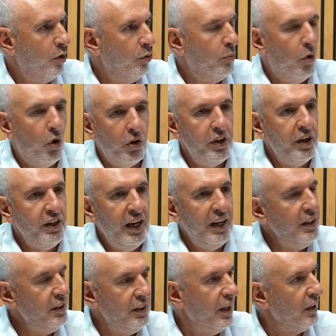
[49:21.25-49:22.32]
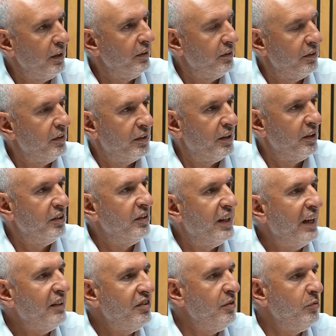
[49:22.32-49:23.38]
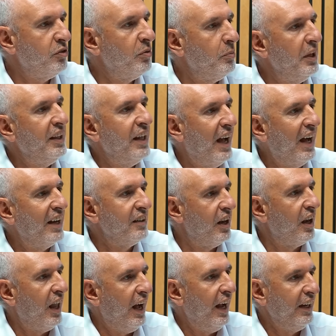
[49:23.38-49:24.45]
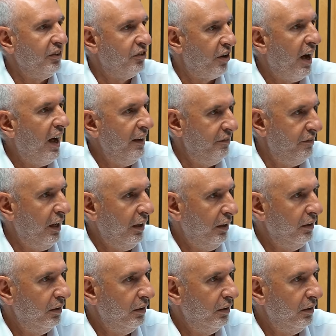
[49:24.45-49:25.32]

More than anything, that seems to be their underlying driver,